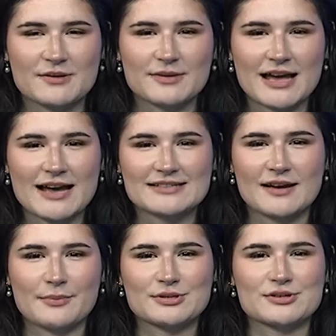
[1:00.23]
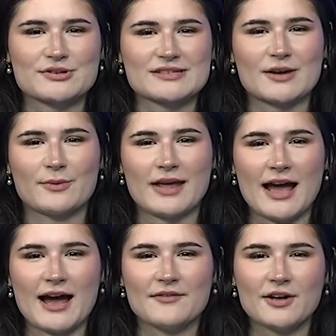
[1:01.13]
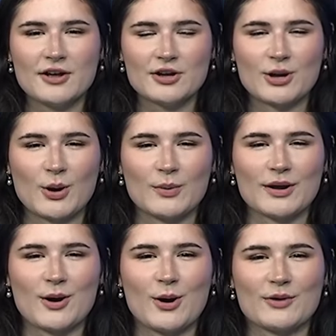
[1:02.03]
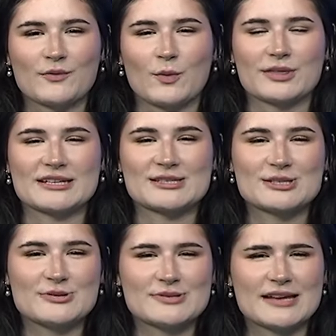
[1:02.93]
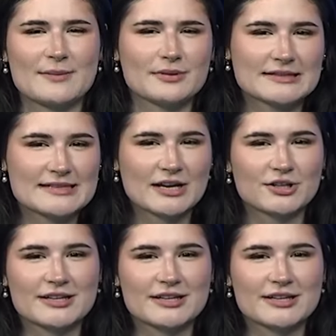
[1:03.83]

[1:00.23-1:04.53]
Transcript: with the high temperatures that we have going on for this Tuesday. But let's take a look